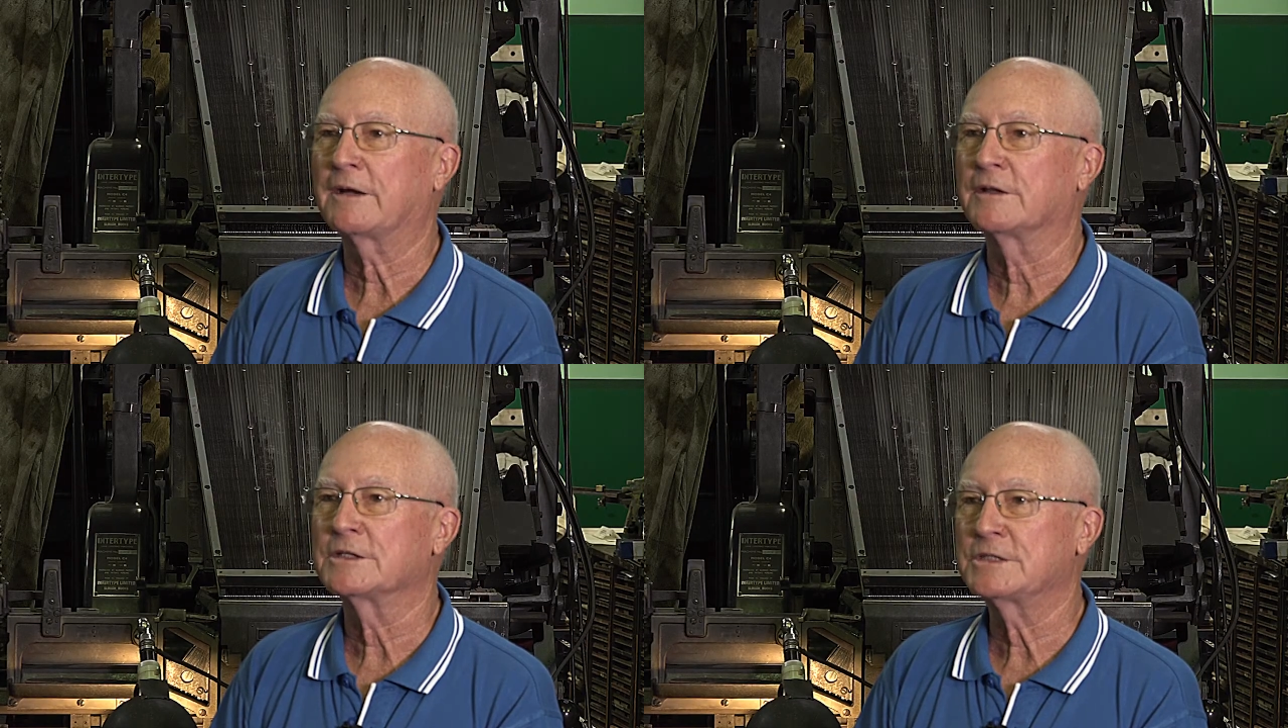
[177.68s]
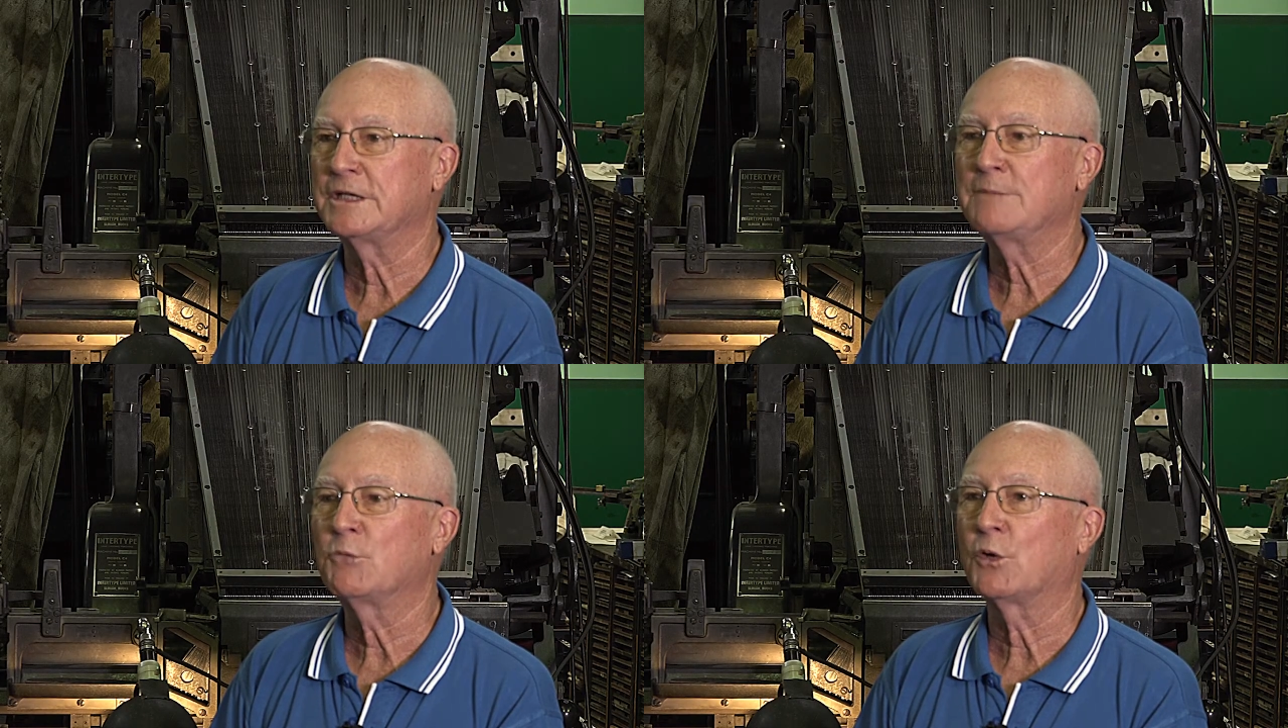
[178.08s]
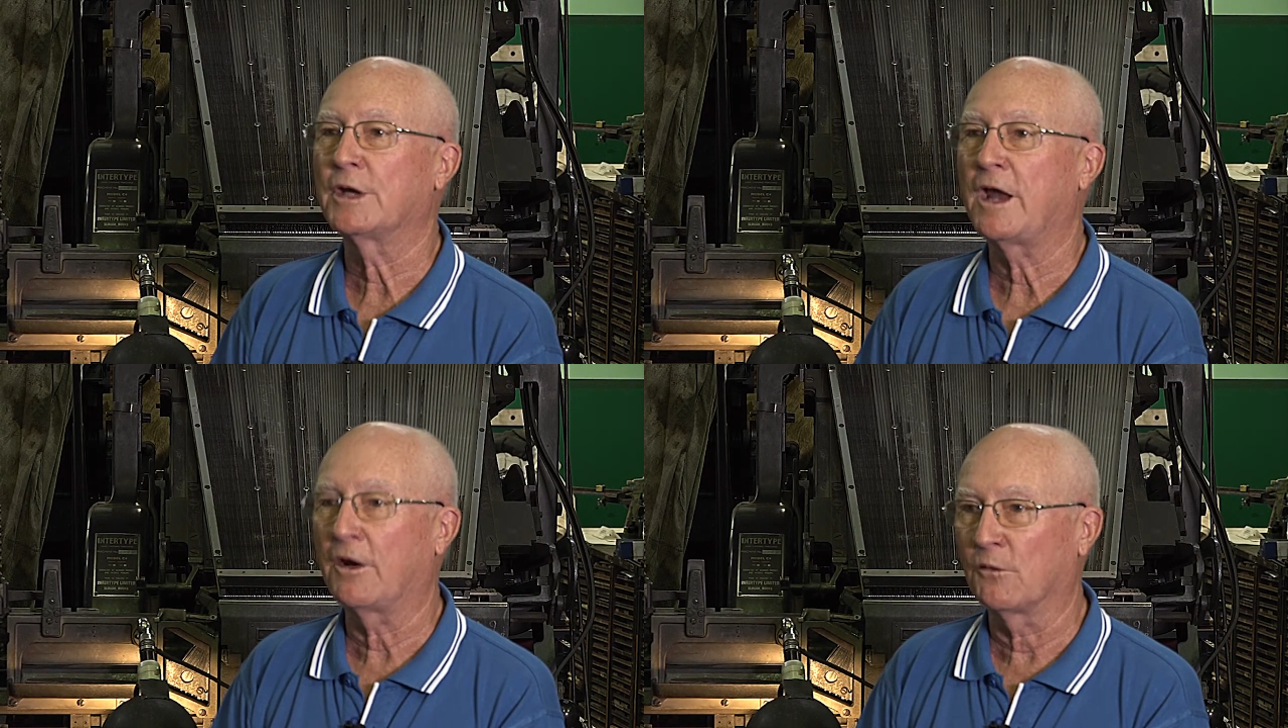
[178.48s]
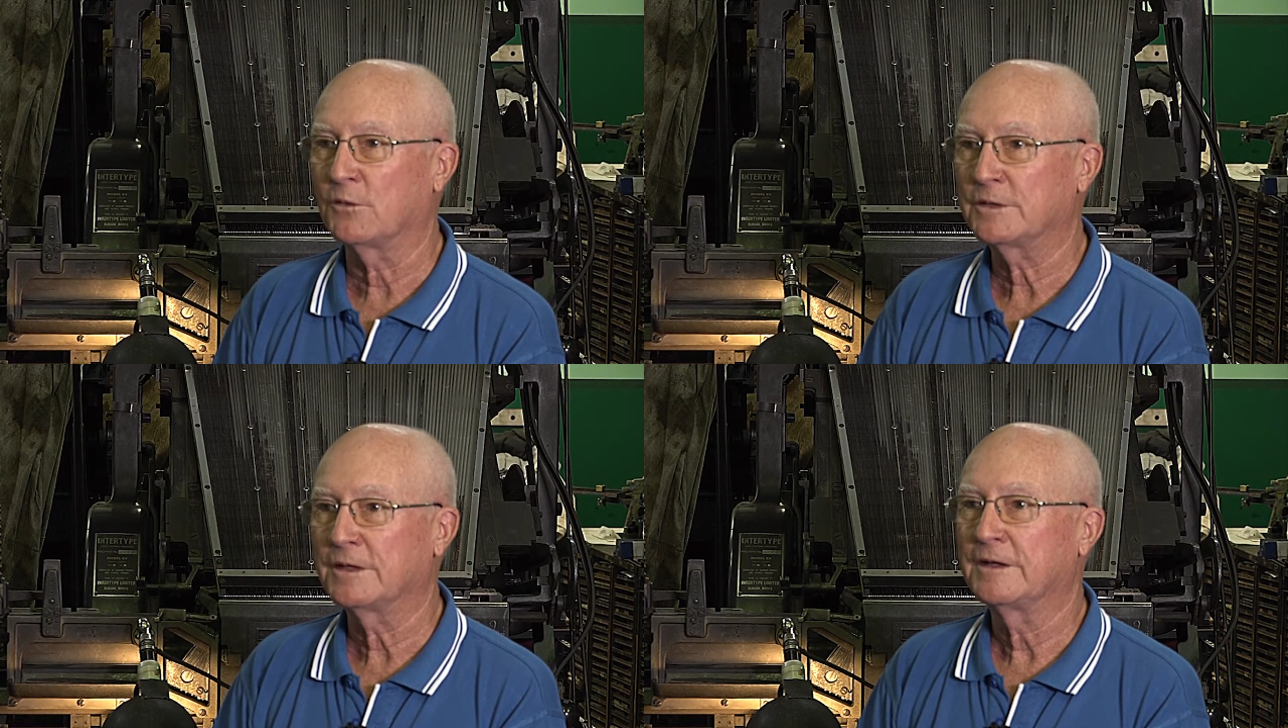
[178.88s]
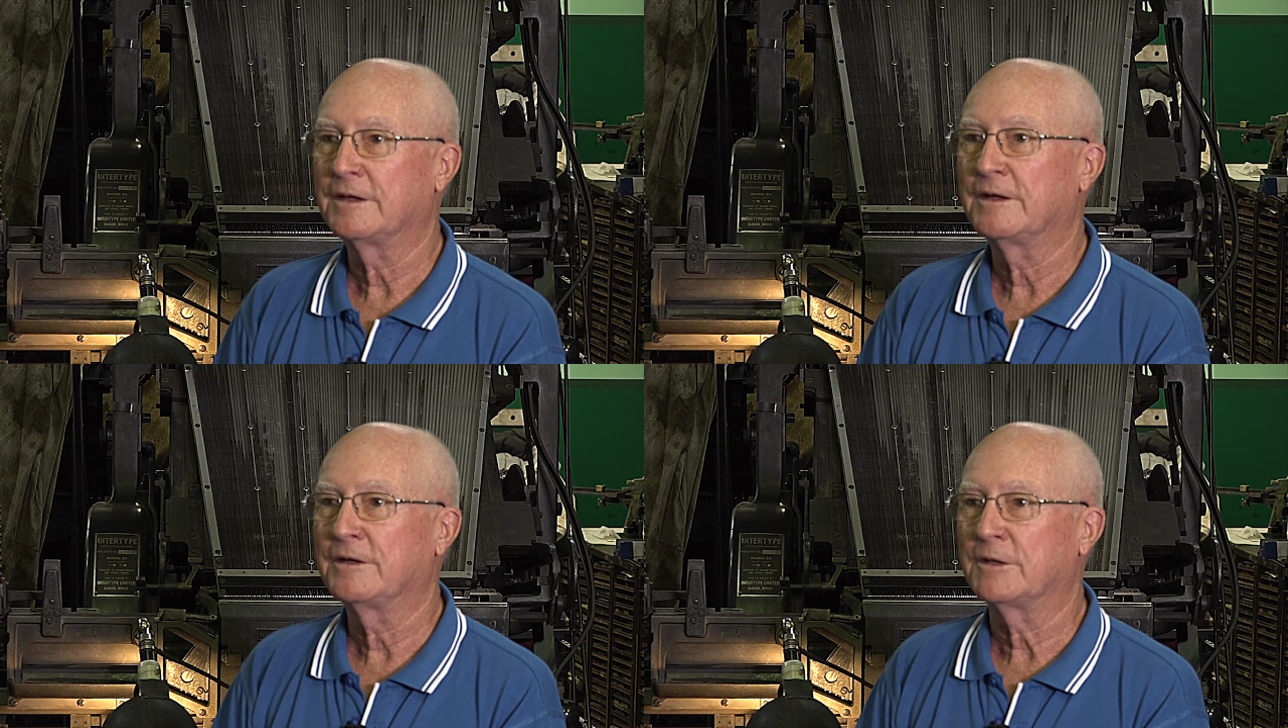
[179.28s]
to the Sydney Morning Herald
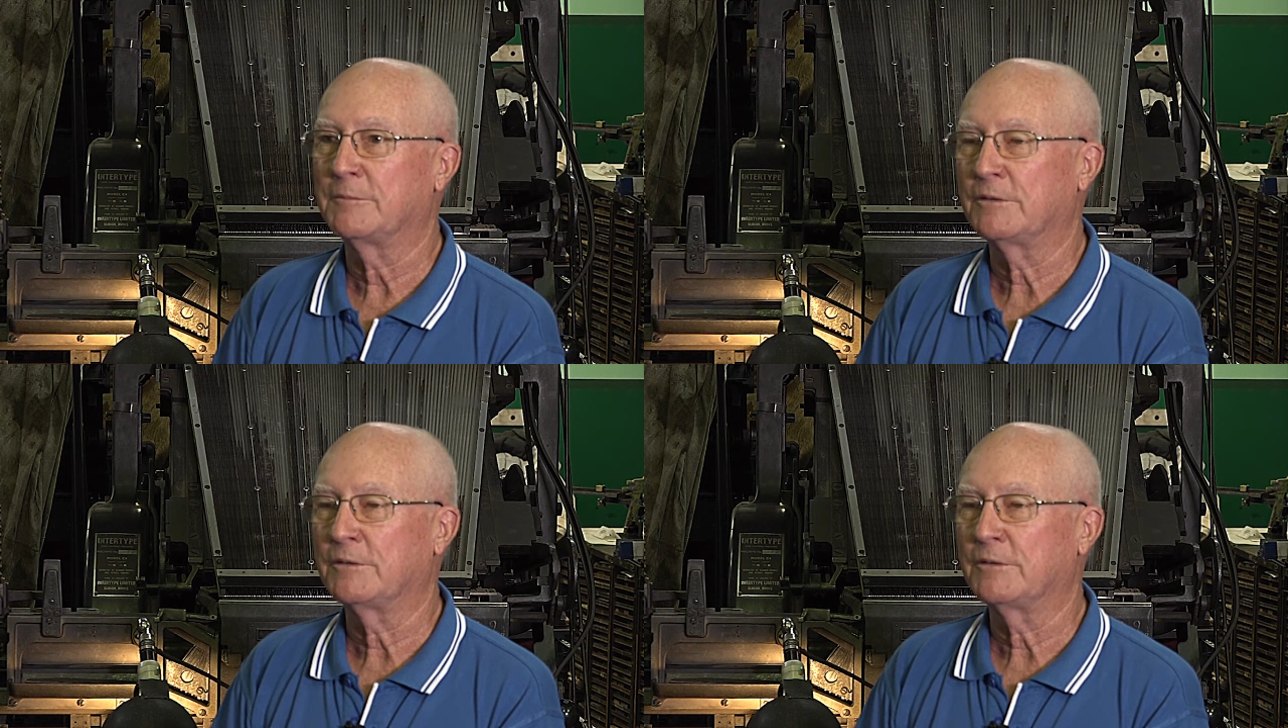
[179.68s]
to be